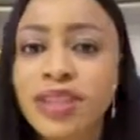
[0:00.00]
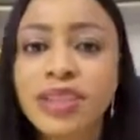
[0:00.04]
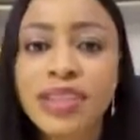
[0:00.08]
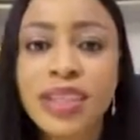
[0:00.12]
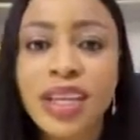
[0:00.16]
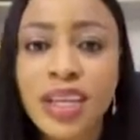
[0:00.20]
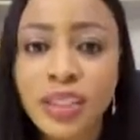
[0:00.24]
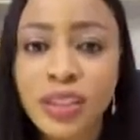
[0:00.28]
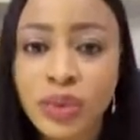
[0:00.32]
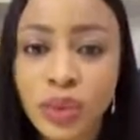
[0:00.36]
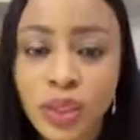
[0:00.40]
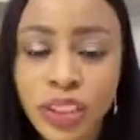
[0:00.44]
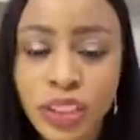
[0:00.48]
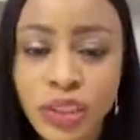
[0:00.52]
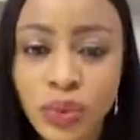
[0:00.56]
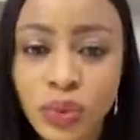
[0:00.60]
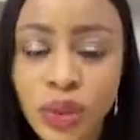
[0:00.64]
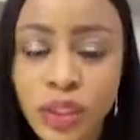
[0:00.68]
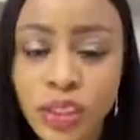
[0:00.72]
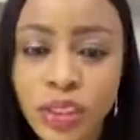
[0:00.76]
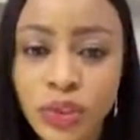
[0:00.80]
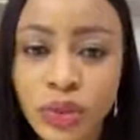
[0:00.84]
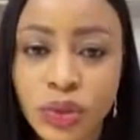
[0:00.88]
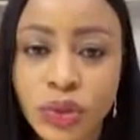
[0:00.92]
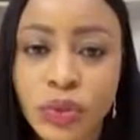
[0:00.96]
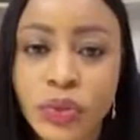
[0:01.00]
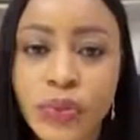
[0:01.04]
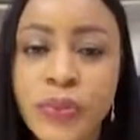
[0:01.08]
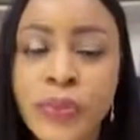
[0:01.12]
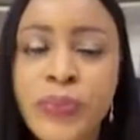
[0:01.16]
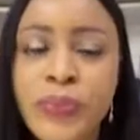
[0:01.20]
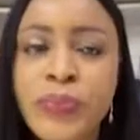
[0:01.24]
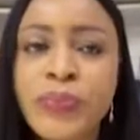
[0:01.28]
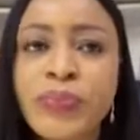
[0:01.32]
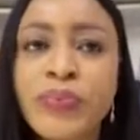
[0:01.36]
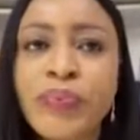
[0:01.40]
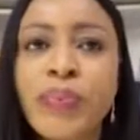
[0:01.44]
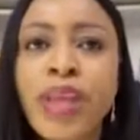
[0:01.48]
in this year,
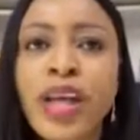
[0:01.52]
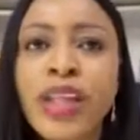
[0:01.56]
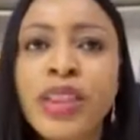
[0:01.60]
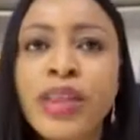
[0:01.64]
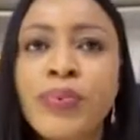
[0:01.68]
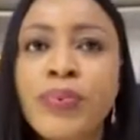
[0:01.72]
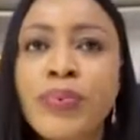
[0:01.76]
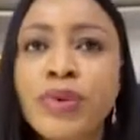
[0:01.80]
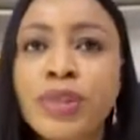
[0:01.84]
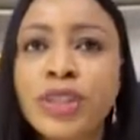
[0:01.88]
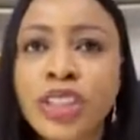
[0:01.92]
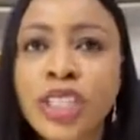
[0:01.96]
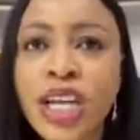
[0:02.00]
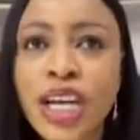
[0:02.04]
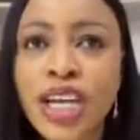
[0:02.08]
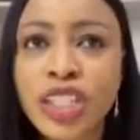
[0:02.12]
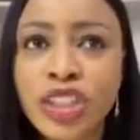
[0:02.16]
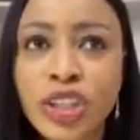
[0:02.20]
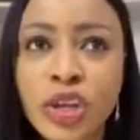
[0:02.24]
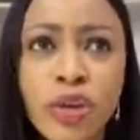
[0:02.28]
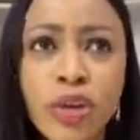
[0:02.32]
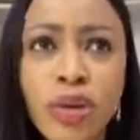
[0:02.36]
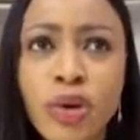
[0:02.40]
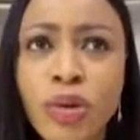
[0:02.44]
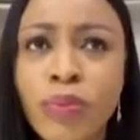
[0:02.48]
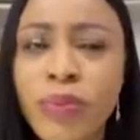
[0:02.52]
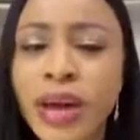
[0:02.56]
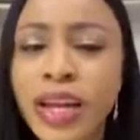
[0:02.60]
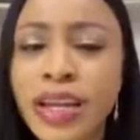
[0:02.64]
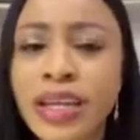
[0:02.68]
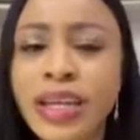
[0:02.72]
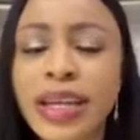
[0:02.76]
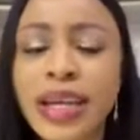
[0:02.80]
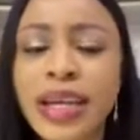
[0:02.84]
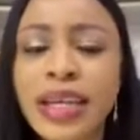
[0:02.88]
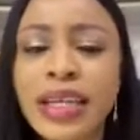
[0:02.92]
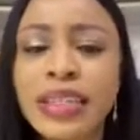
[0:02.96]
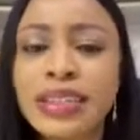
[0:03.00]
2022, the projection
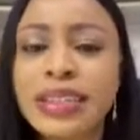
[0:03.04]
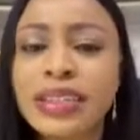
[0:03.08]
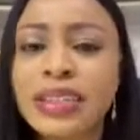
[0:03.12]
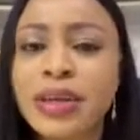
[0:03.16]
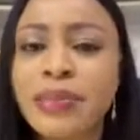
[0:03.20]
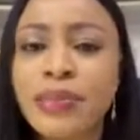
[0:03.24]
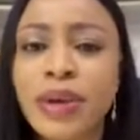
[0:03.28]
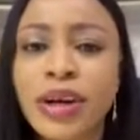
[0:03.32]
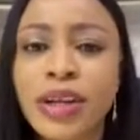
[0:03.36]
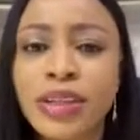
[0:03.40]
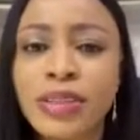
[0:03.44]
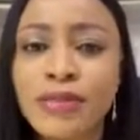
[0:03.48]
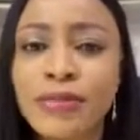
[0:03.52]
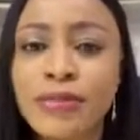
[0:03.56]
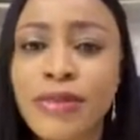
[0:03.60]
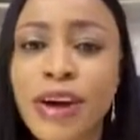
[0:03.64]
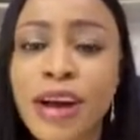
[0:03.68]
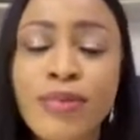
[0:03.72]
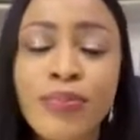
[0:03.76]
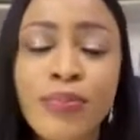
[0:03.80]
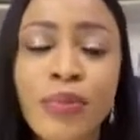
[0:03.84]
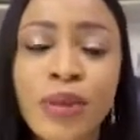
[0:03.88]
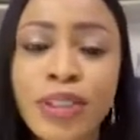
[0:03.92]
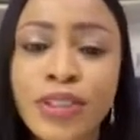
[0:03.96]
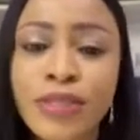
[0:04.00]
globally, it's about